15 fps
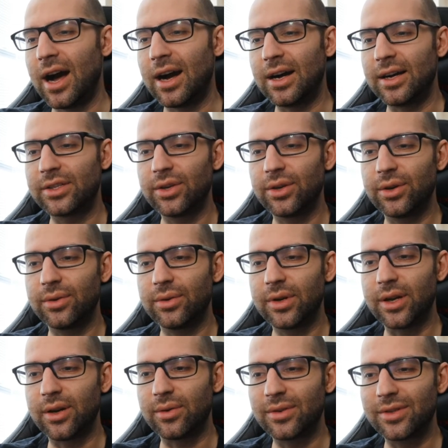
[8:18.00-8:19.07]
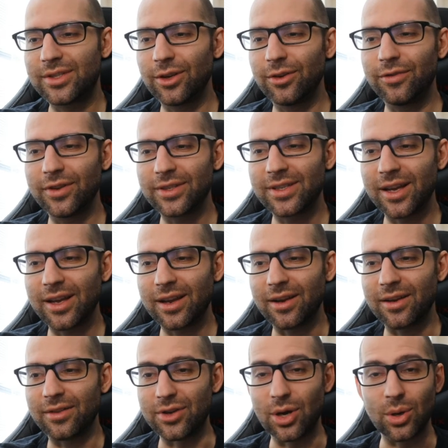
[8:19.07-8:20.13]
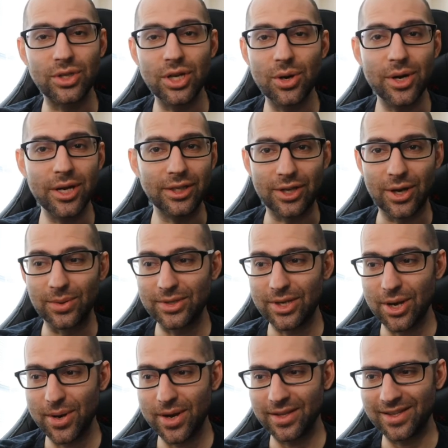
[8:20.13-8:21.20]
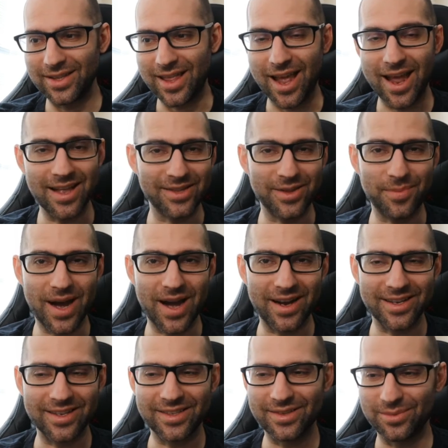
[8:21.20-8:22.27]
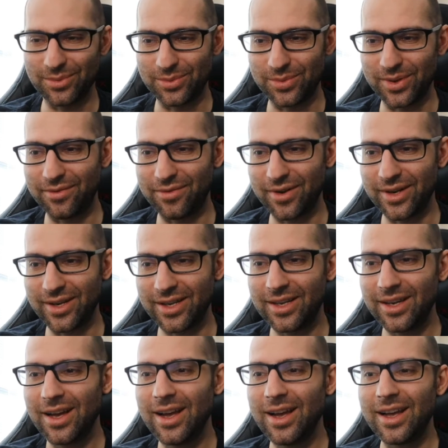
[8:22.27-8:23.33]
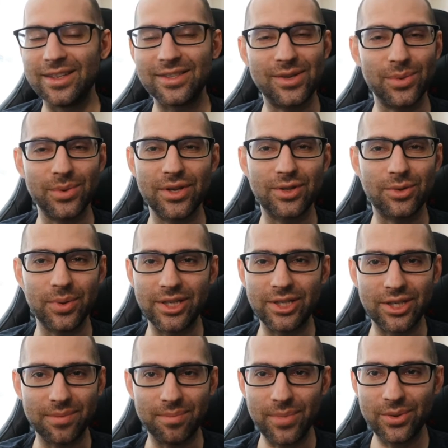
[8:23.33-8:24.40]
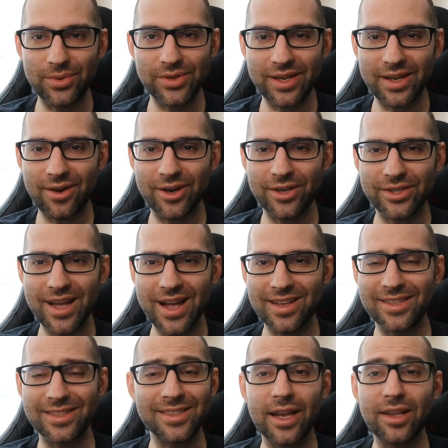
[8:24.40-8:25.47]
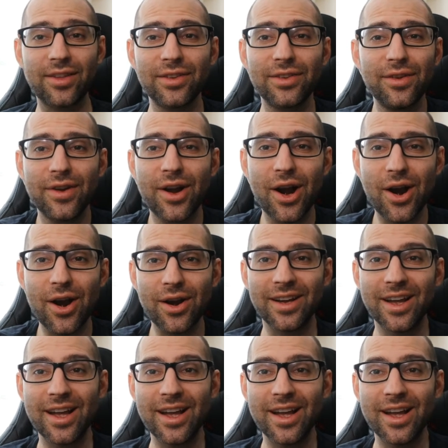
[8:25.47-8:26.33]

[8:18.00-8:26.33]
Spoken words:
So Silver's like, don't do it. The hands in the pockets. It was really funny. He's doing the sweet chin music. Orange Cassidy's like, it doesn't even hurt.